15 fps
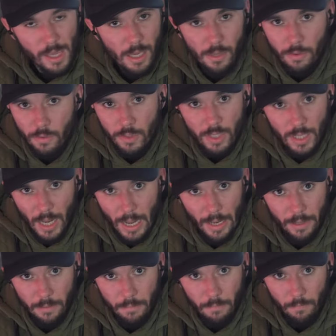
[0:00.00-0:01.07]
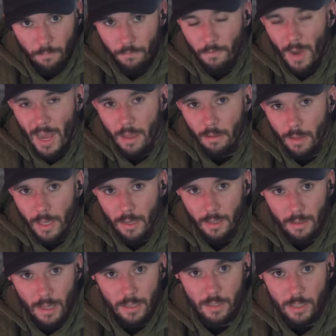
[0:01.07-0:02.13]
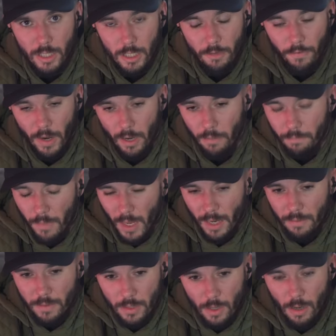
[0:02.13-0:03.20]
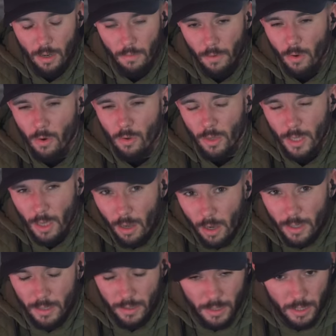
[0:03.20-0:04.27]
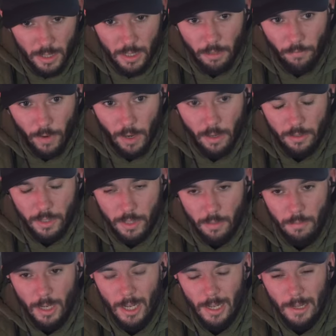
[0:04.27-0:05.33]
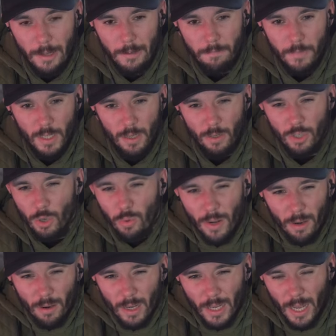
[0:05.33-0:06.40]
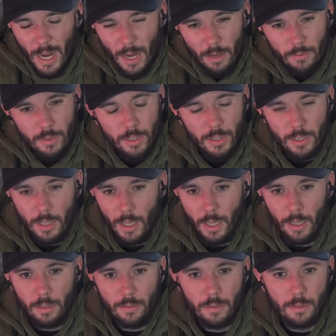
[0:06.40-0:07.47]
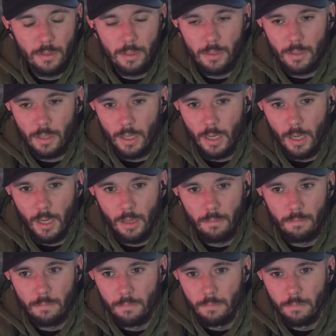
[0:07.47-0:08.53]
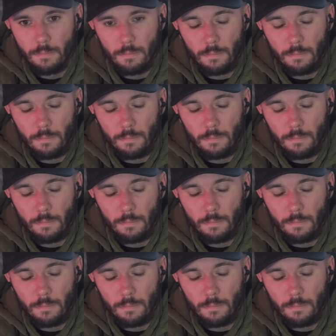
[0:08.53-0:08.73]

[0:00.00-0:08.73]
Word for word: either side violating that ceasefire. I saw early on in the ceasefire some, you know, Twitter accounts and um,